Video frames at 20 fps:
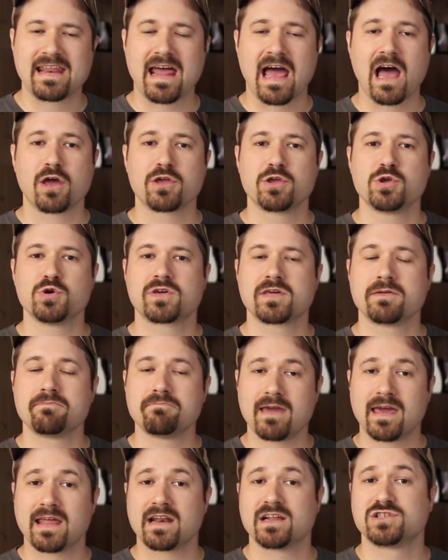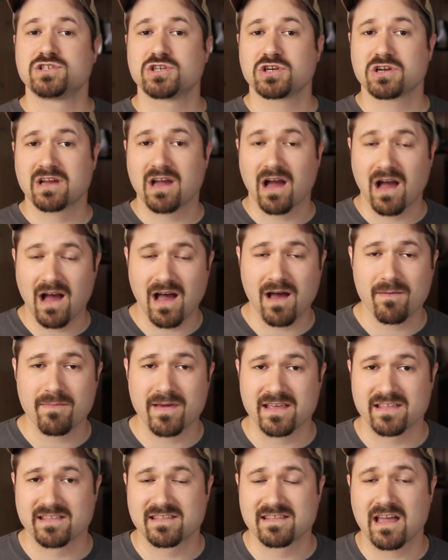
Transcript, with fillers: how you can manage your comments.